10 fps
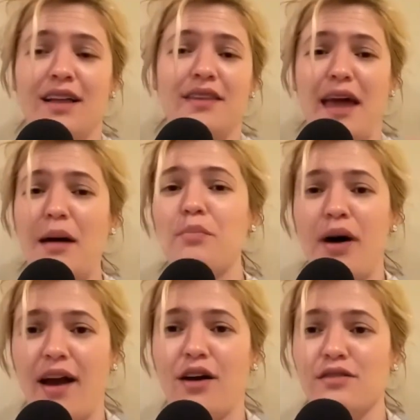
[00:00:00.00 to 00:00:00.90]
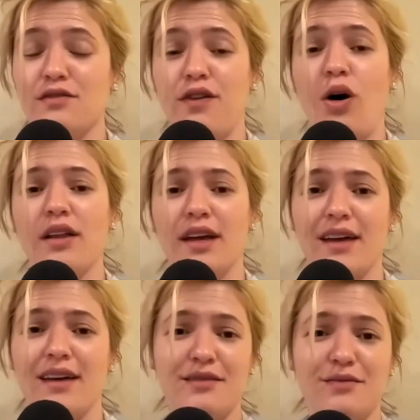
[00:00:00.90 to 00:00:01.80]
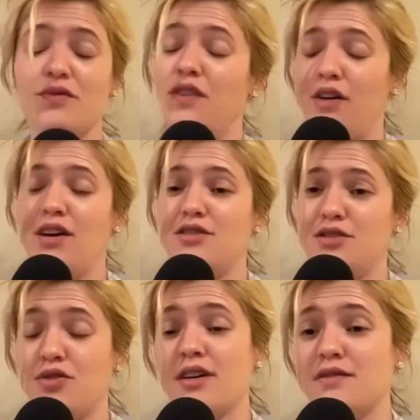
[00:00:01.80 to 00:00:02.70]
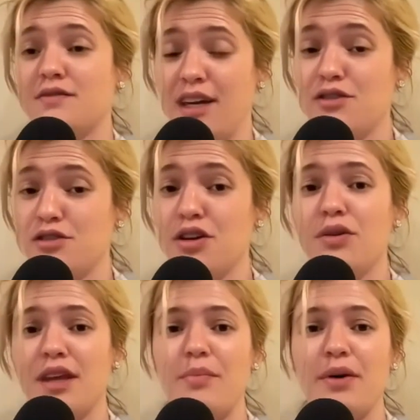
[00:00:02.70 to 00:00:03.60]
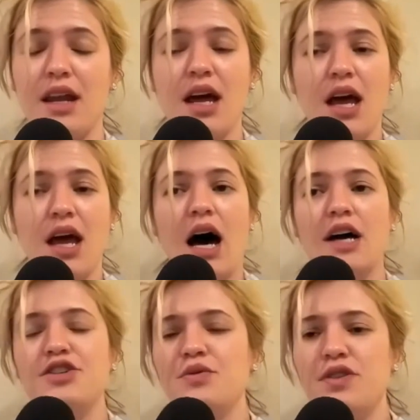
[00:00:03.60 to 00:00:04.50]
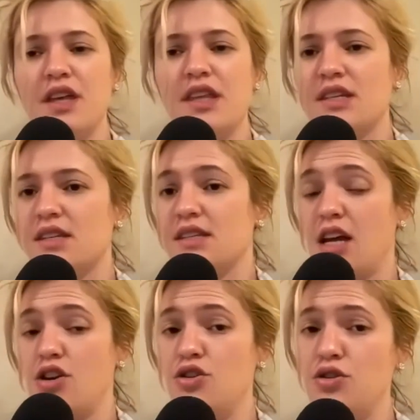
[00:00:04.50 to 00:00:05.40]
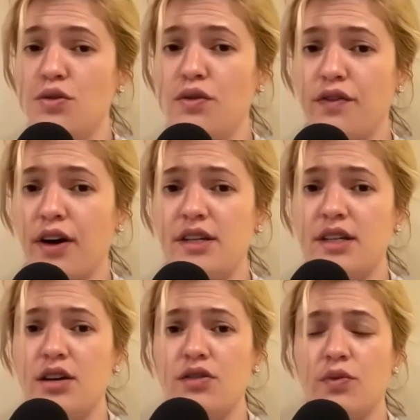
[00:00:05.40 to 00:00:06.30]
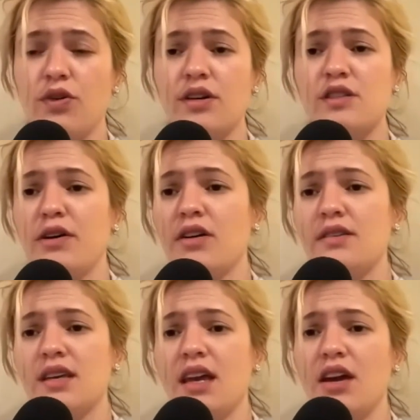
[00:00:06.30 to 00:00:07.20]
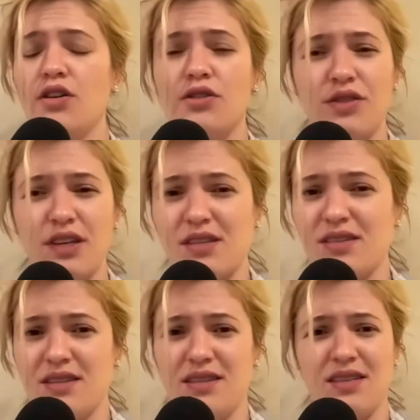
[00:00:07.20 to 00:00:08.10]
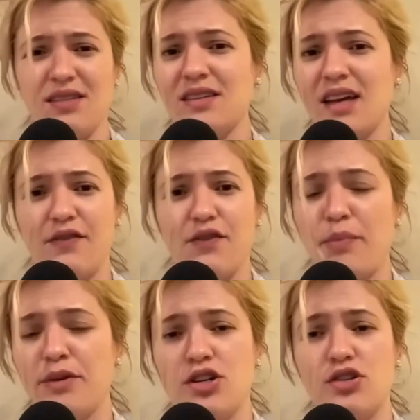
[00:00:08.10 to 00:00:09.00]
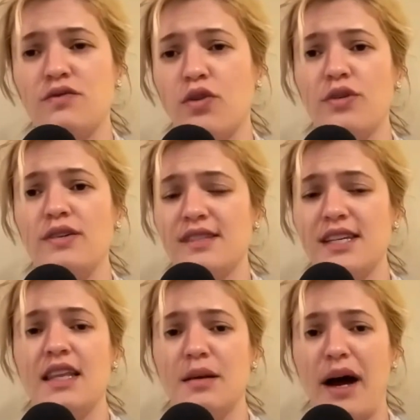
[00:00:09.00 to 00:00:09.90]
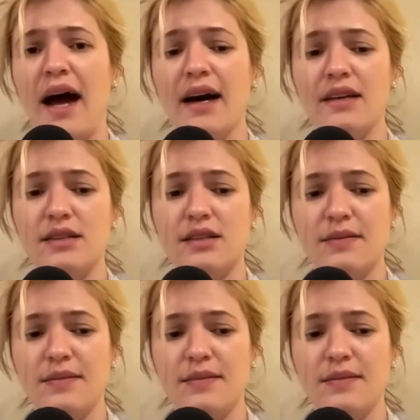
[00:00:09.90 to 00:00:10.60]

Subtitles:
the empire is falling very destructively and slowly, but do you think that this is a new frontier that we're experiencing here, or this is kind of a repetition of what we've seen in the past?